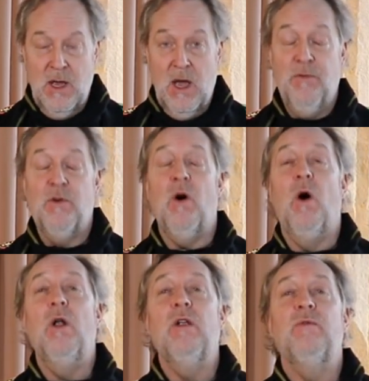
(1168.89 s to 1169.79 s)
And for
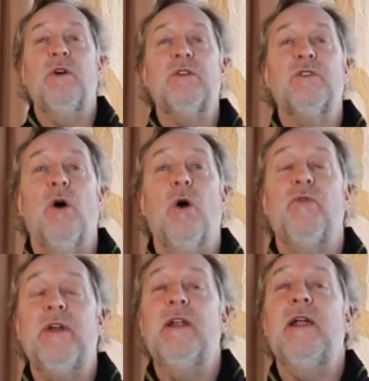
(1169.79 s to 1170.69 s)
all of us
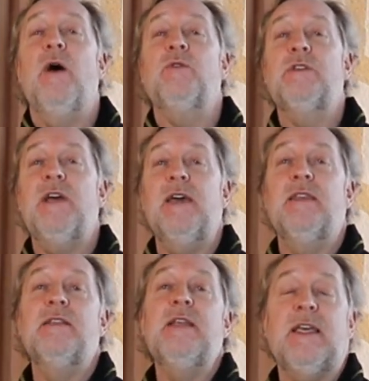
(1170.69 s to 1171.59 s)
already now to take
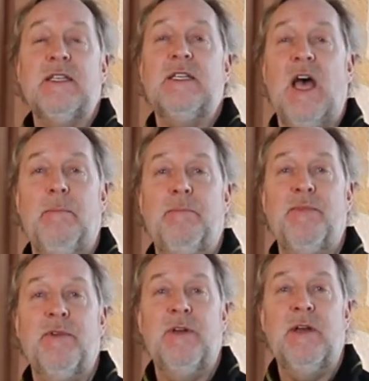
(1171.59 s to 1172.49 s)
the next step
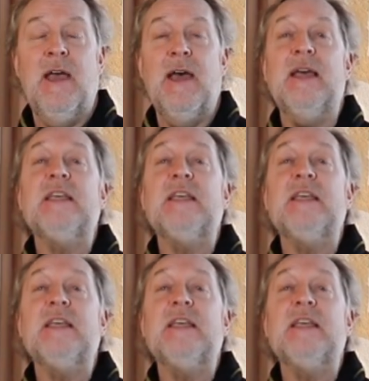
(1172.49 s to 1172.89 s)
and